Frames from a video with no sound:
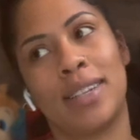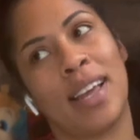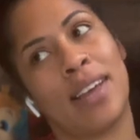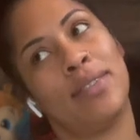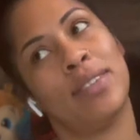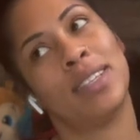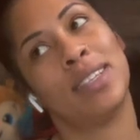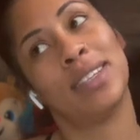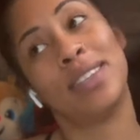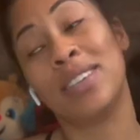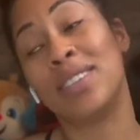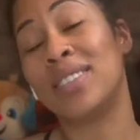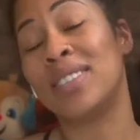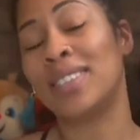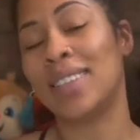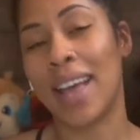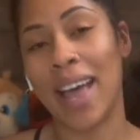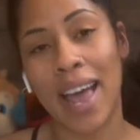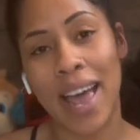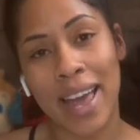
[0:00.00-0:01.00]
I was a little
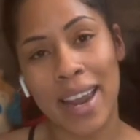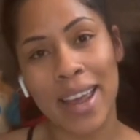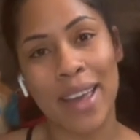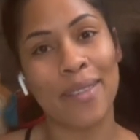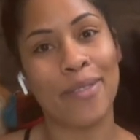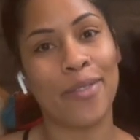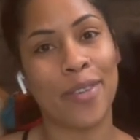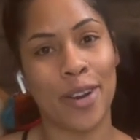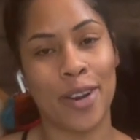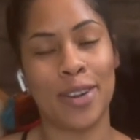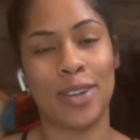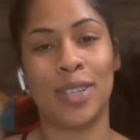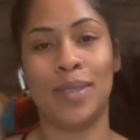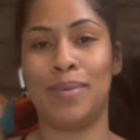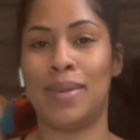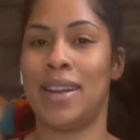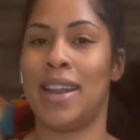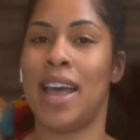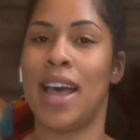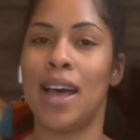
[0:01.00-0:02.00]
sad at first,
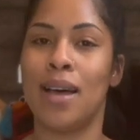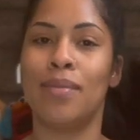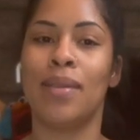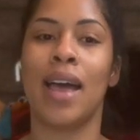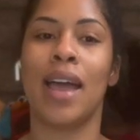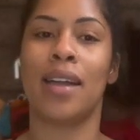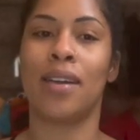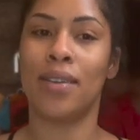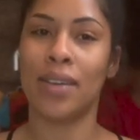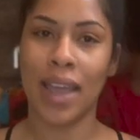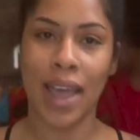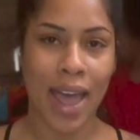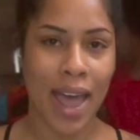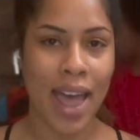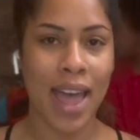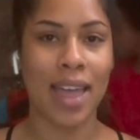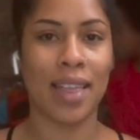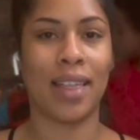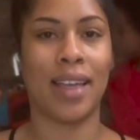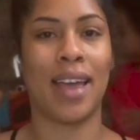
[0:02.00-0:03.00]
but now I'm like,
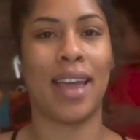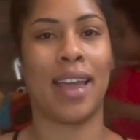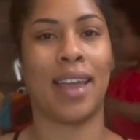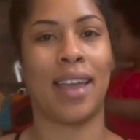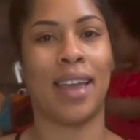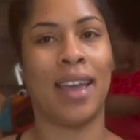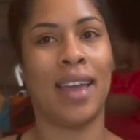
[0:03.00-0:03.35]
okay, like,